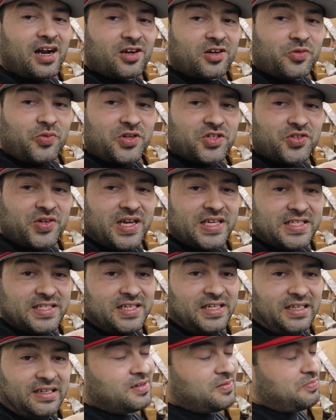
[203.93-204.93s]
don't know what you guys
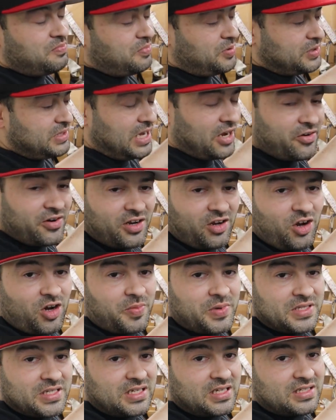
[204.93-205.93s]
think. Put down in the
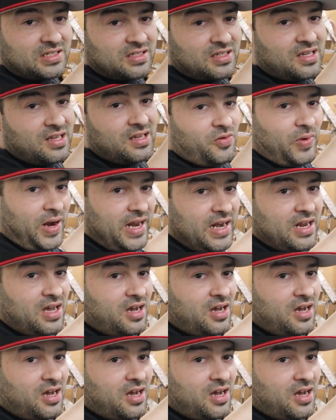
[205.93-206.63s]
comments, because right